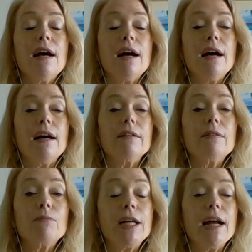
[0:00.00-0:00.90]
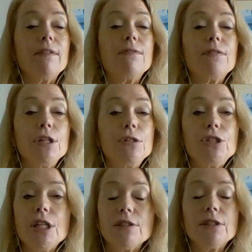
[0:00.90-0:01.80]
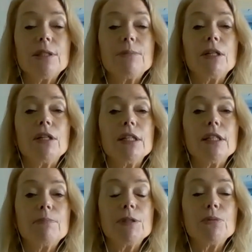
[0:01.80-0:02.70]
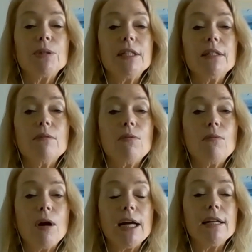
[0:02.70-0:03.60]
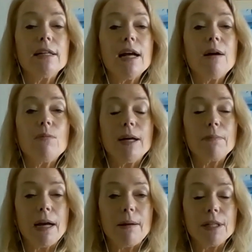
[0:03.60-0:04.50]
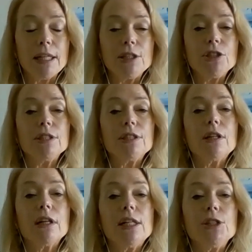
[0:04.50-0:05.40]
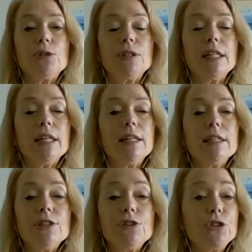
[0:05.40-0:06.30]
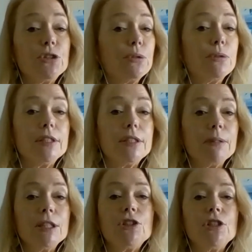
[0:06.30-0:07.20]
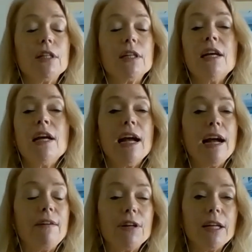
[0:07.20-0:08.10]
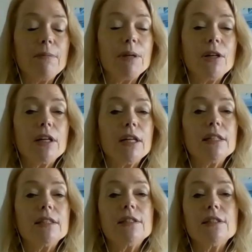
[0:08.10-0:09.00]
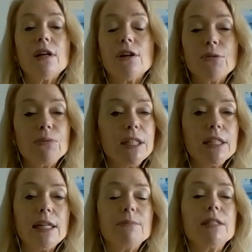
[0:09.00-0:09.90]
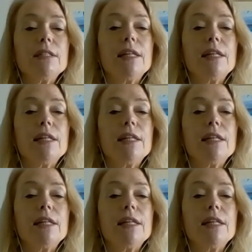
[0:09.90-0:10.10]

uh, we have huge health disparities between white and non white populations in our country. And this is true in dementia. African Americans are three times as